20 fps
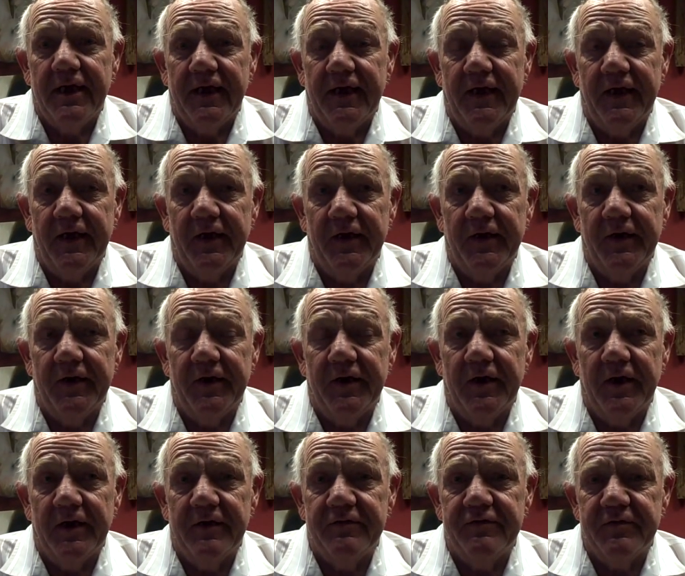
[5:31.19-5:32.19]
And
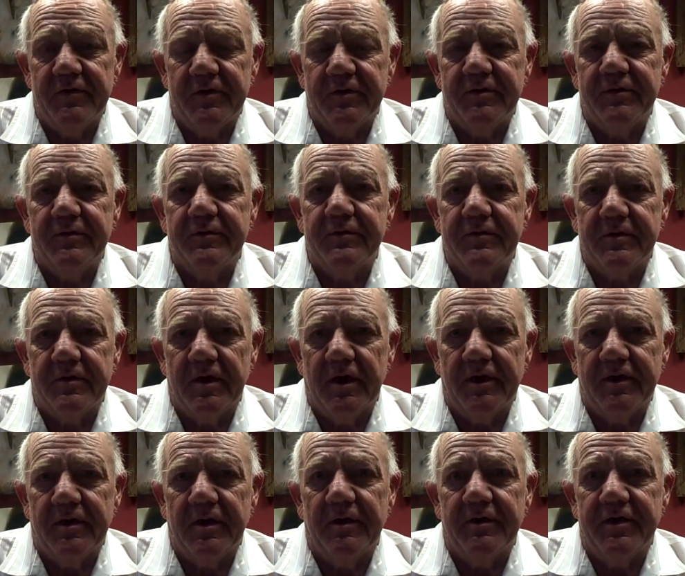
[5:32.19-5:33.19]
I think that
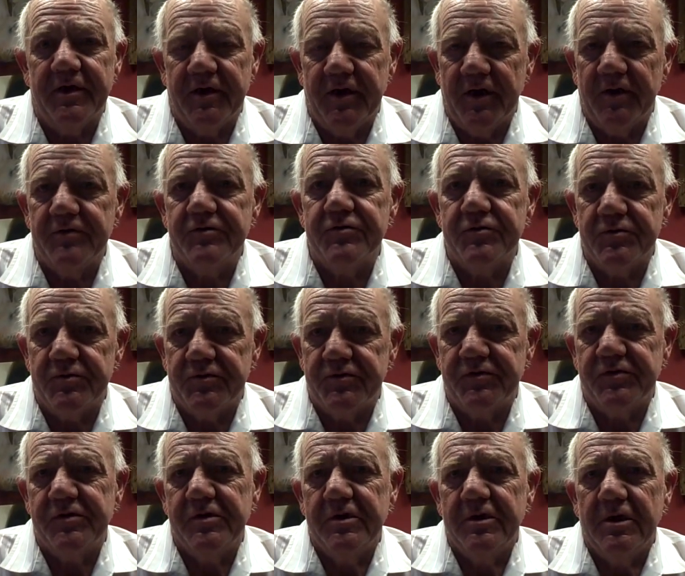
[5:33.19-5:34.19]
I get
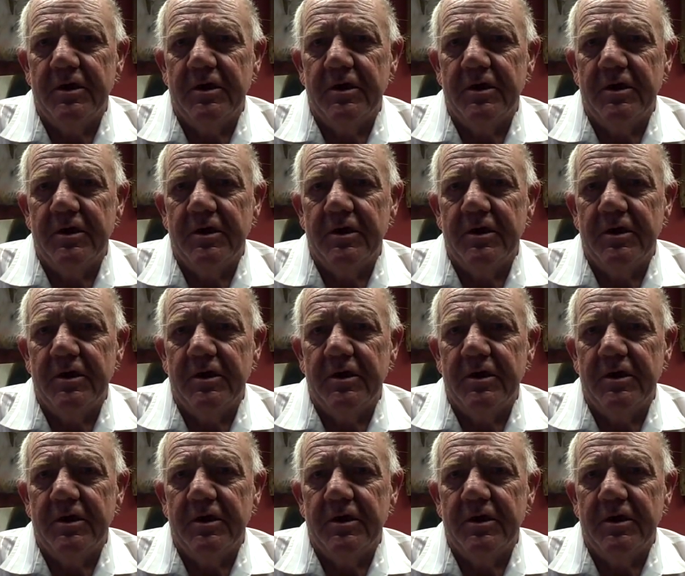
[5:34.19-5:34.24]
answers.